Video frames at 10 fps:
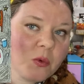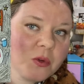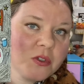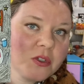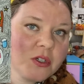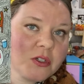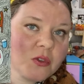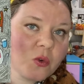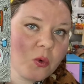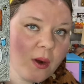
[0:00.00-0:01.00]
Roosters
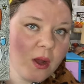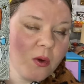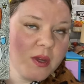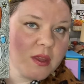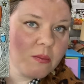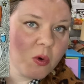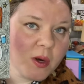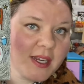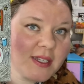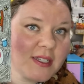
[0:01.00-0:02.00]
crow in the
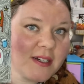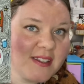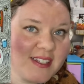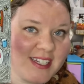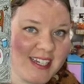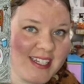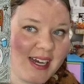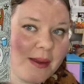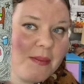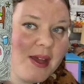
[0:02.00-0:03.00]
morning during the
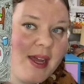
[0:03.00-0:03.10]
daytime,